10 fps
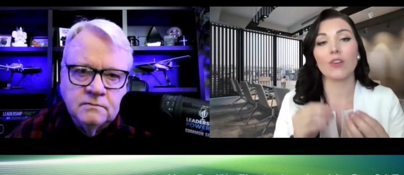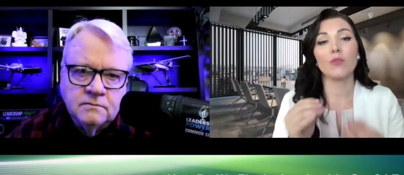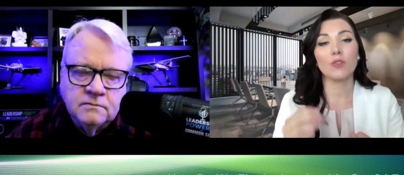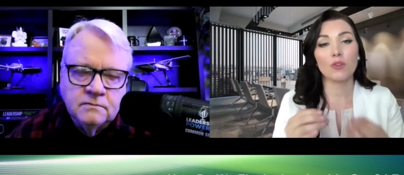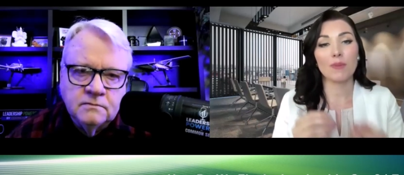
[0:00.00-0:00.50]
Speaker 1: who
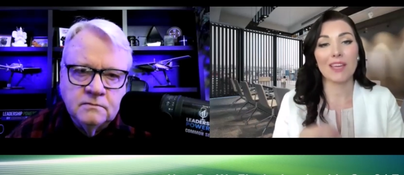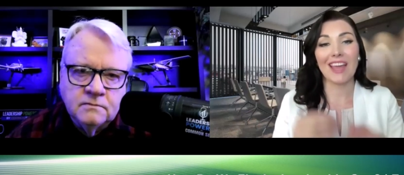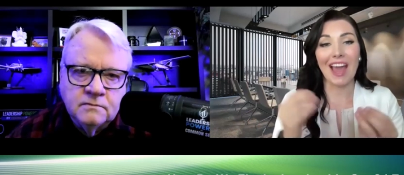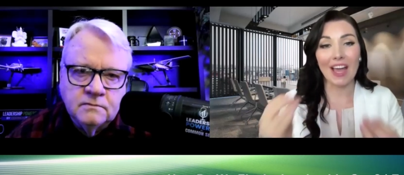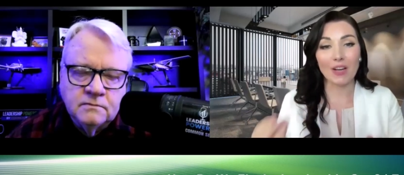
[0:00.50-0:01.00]
you're
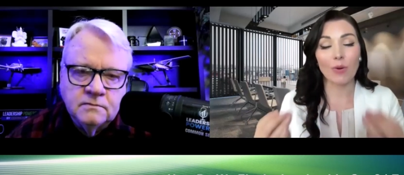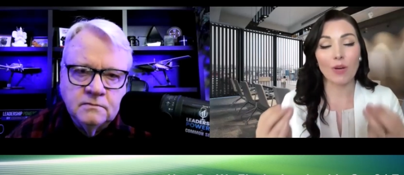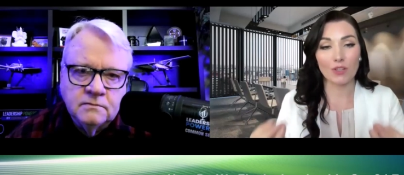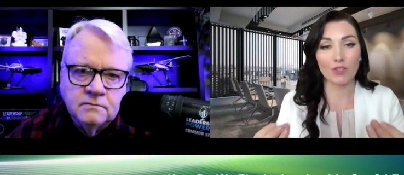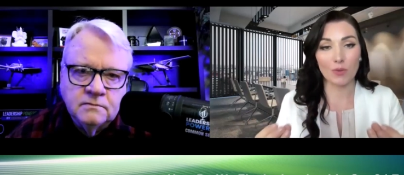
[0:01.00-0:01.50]
being and what
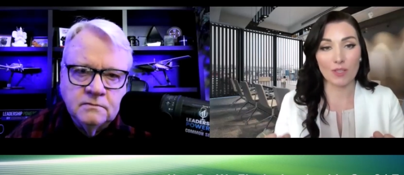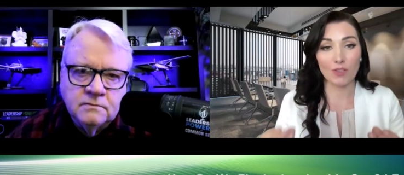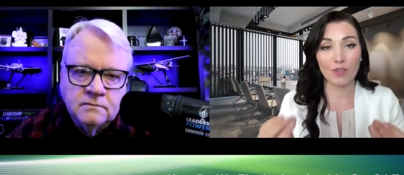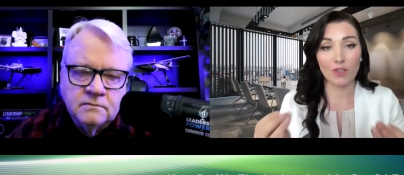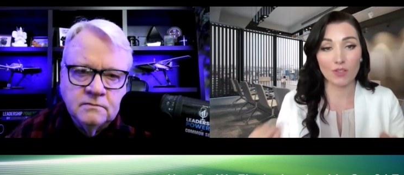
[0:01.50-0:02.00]
you're doing
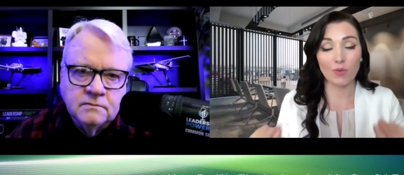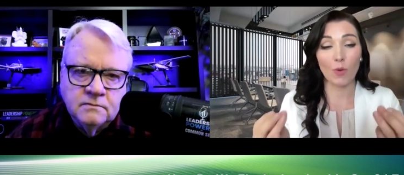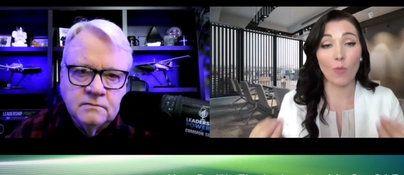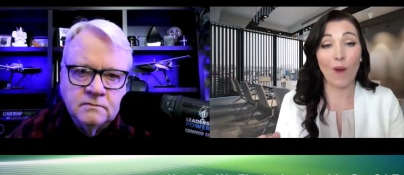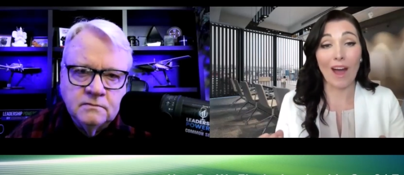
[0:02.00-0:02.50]
so you can do
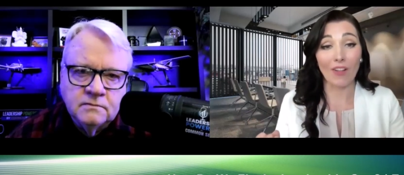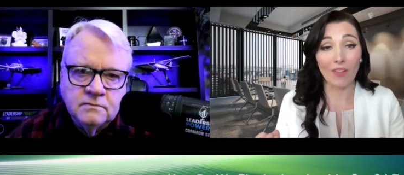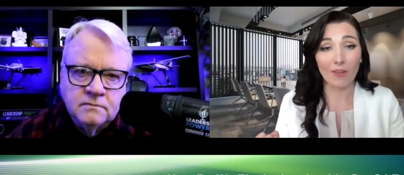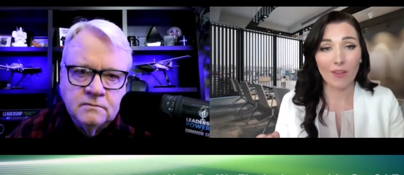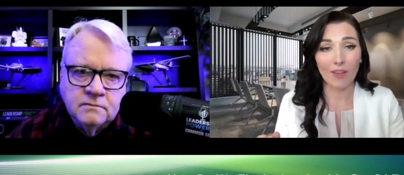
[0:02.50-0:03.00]
it
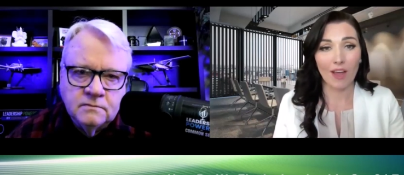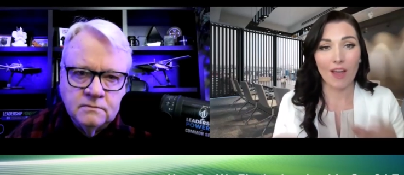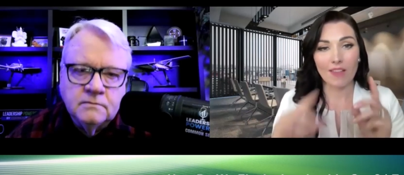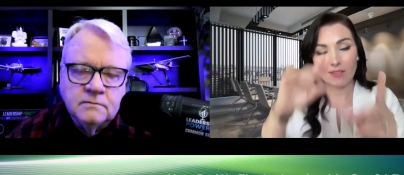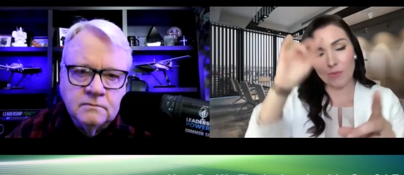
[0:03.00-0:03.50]
well.
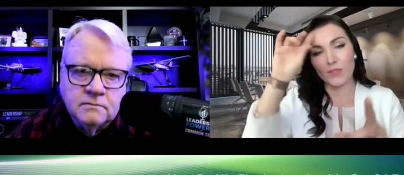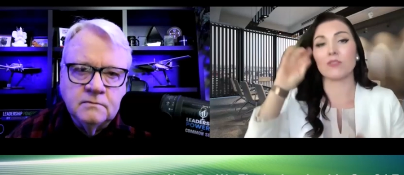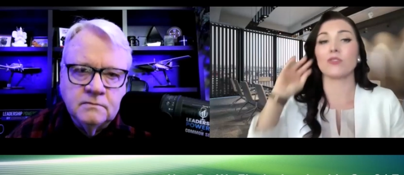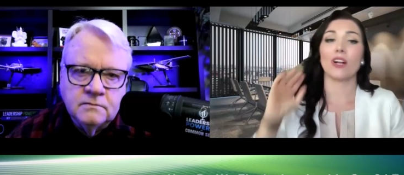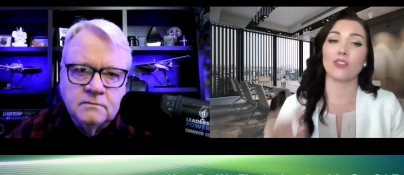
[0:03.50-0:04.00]
And that's one of
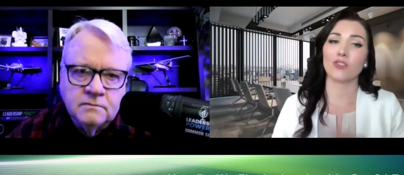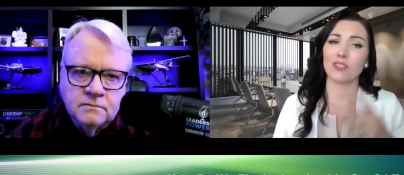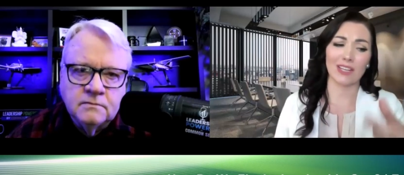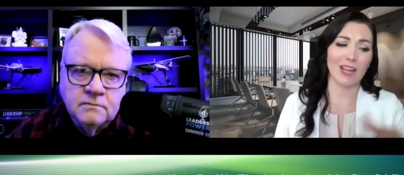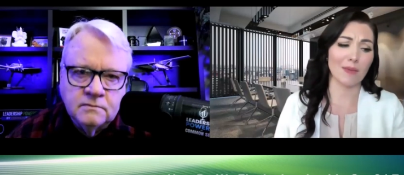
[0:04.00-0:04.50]
those strategies
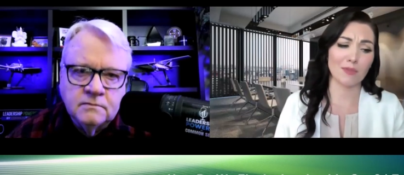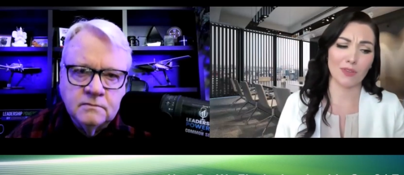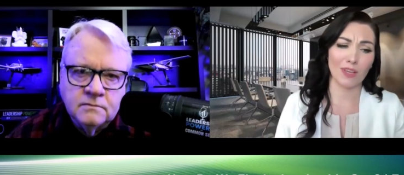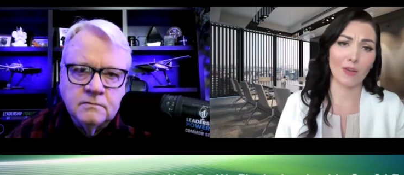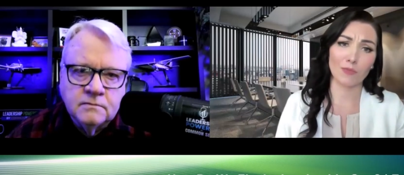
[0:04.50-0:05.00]
that can
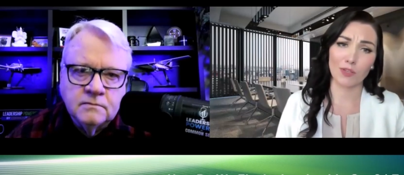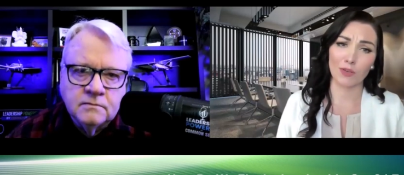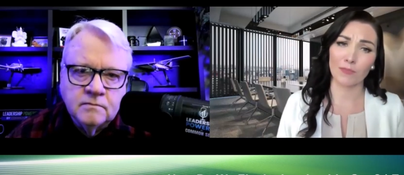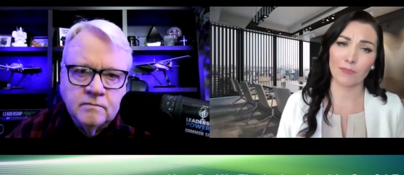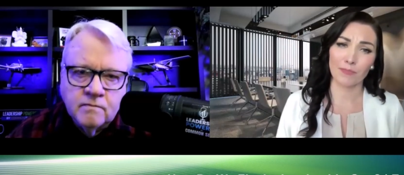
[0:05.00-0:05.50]
absolutely help
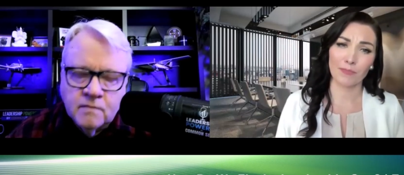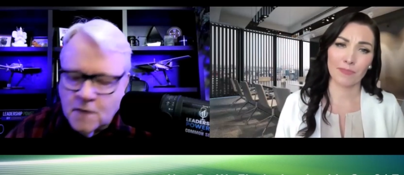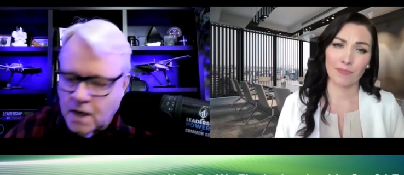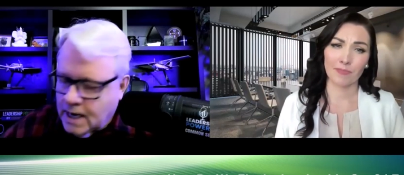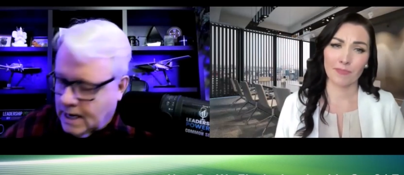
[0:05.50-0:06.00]
too.
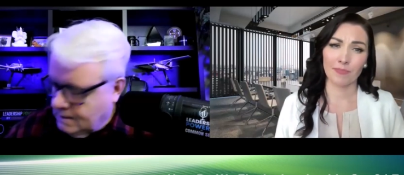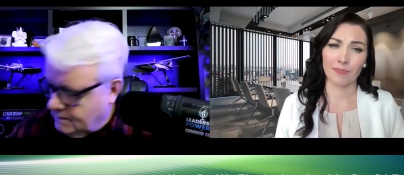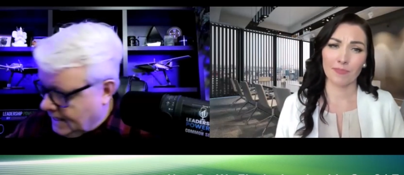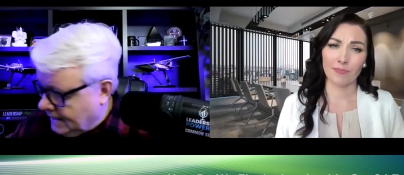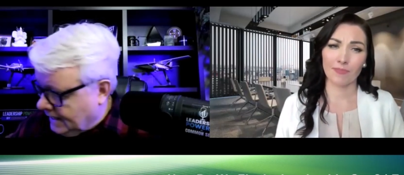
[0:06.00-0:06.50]
Speaker 2: I,
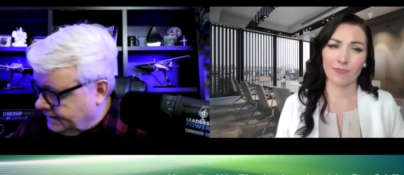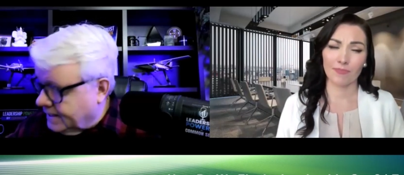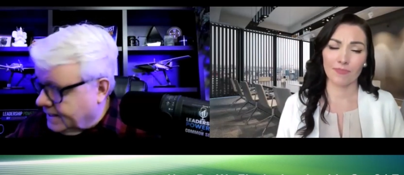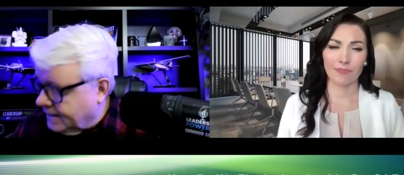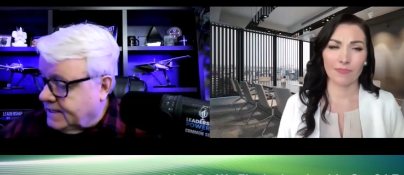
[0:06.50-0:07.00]
I like
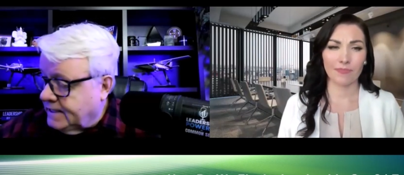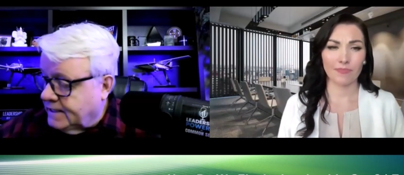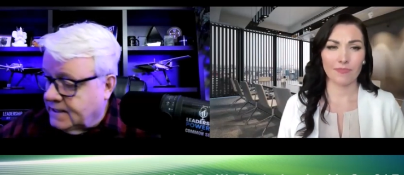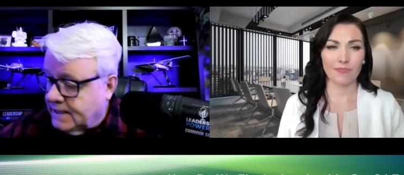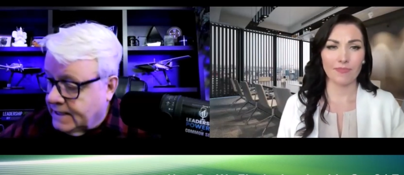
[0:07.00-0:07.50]
that idea.
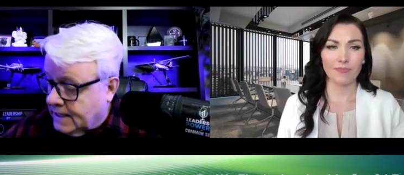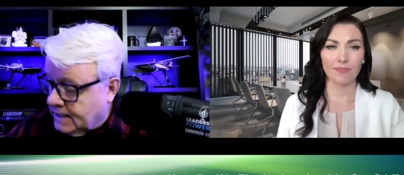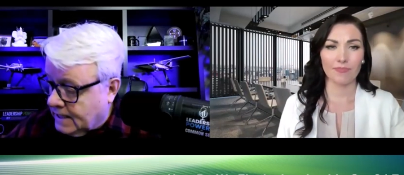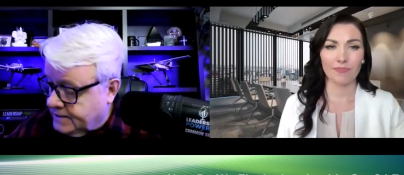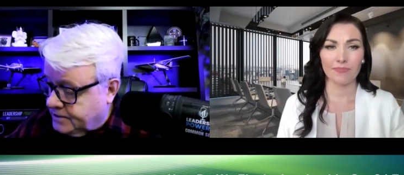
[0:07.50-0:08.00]
And
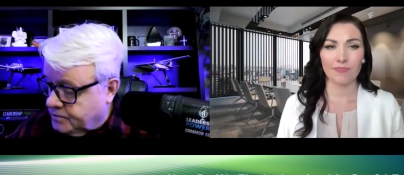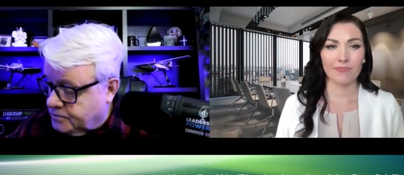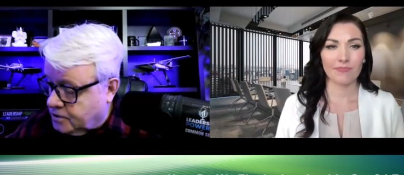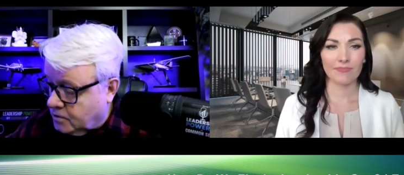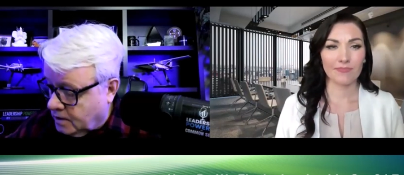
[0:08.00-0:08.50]
I, I do
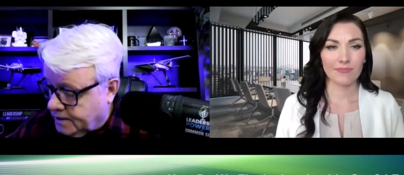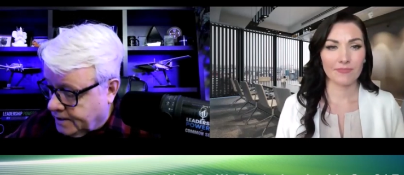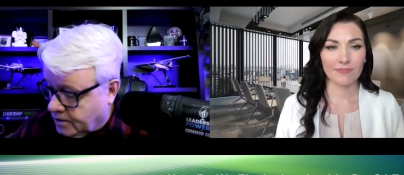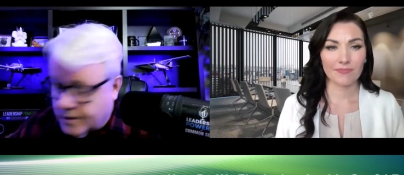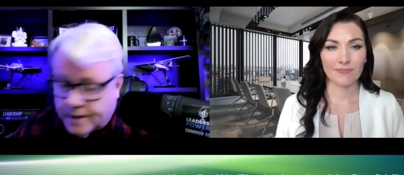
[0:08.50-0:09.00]
totally
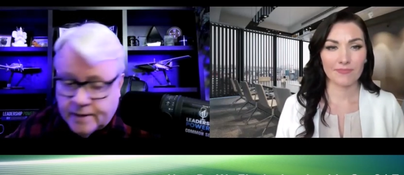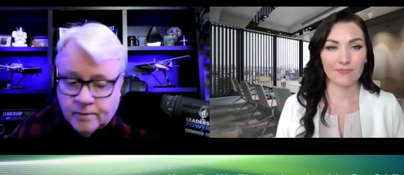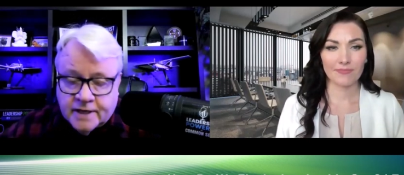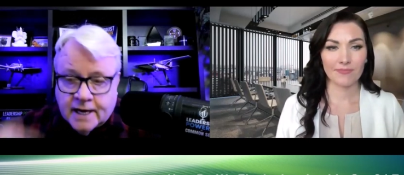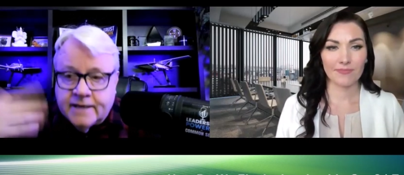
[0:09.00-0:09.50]
agree with
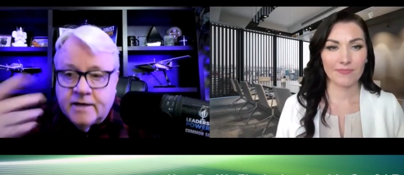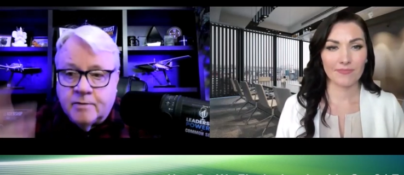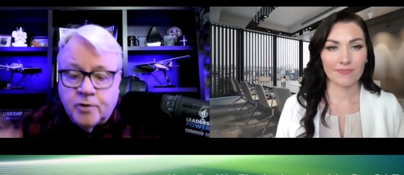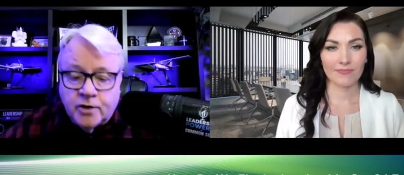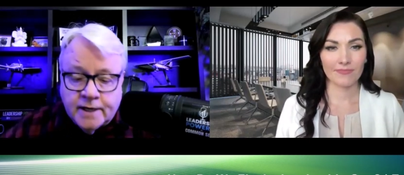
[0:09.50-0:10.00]
the idea of
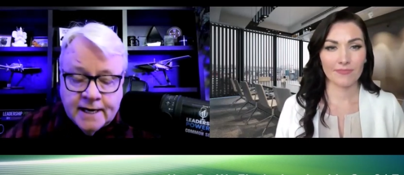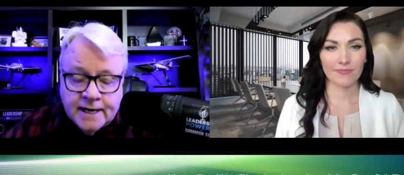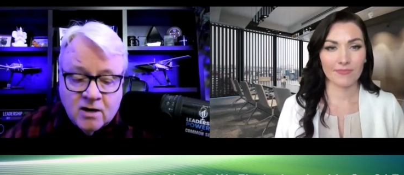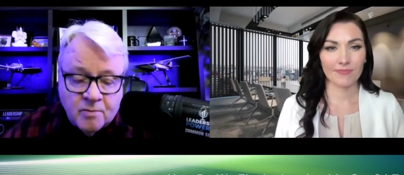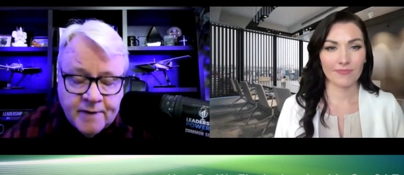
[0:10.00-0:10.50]
putting it out
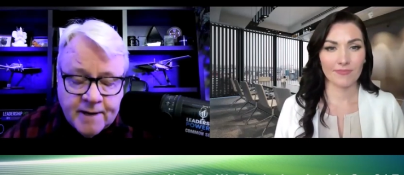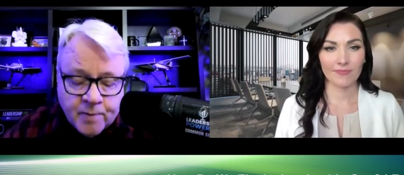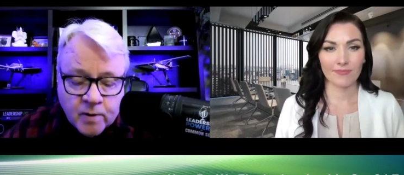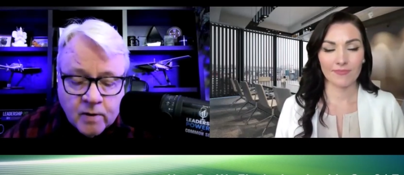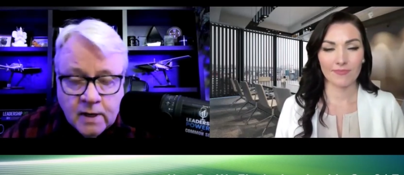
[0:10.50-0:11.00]
on
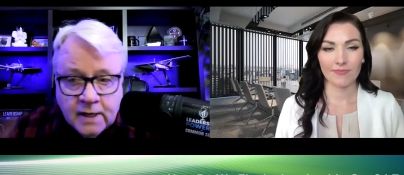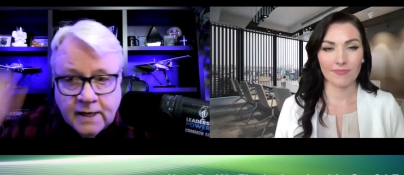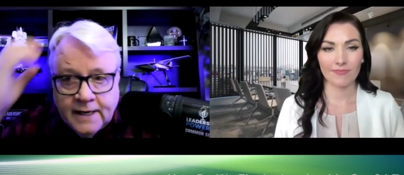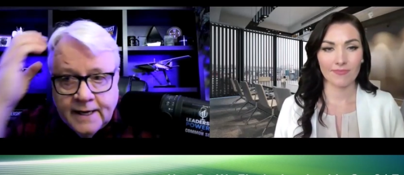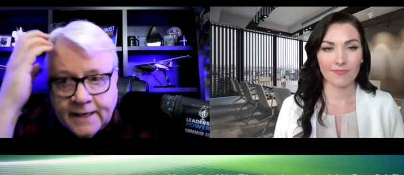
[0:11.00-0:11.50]
paper.
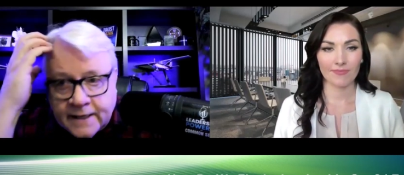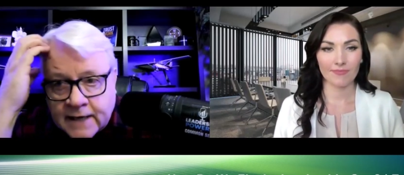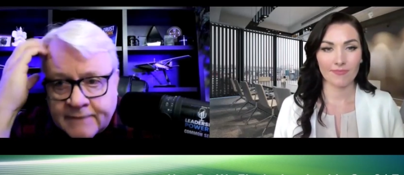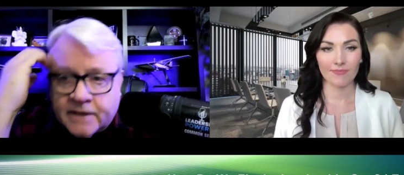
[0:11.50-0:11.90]
And I've